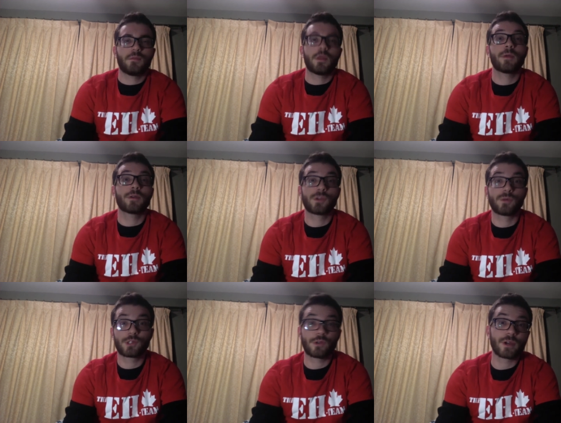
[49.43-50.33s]
Maybe I'll do
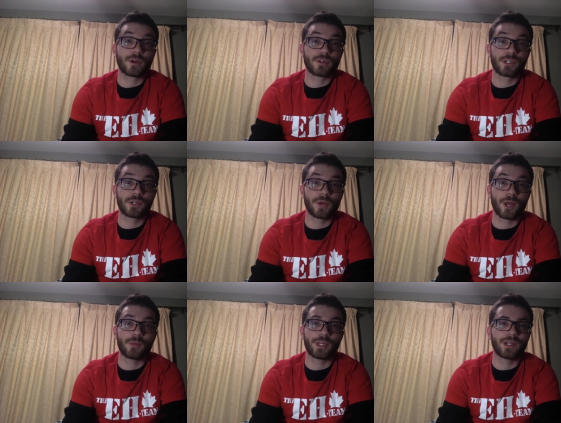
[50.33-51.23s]
what straight girls do and
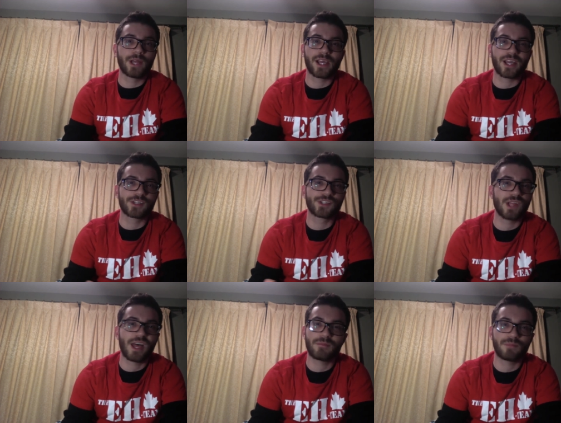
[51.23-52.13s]
I'll be like a
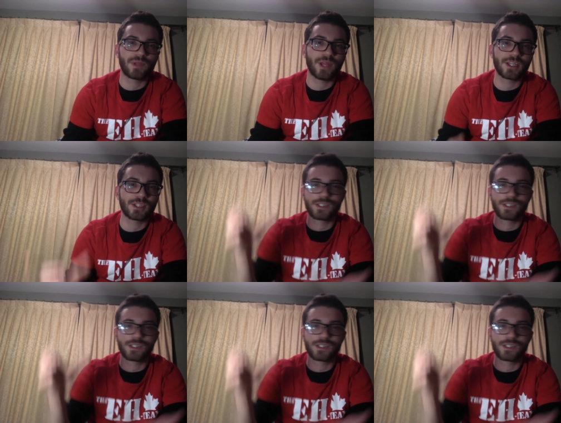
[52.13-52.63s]
slut plus,